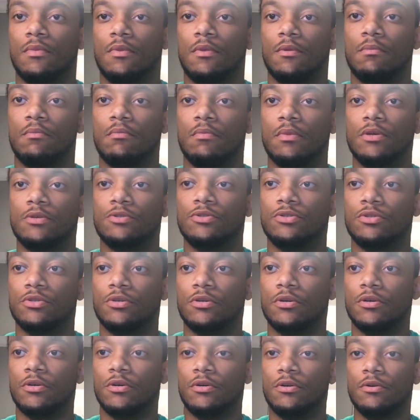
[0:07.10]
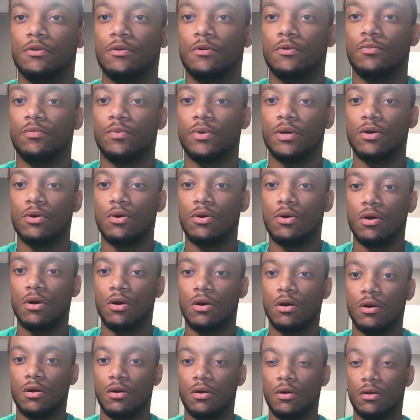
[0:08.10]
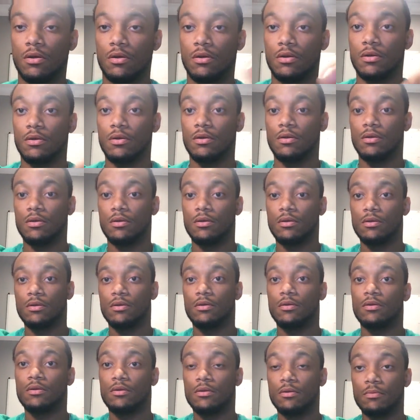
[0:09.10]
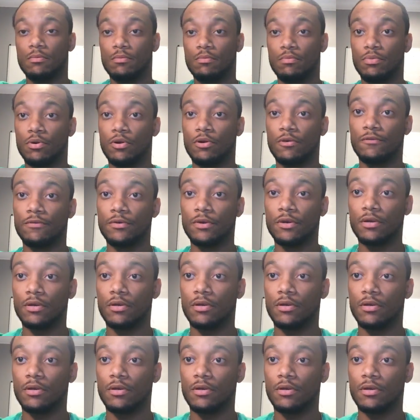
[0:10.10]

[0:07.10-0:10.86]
Make sure we are perfect.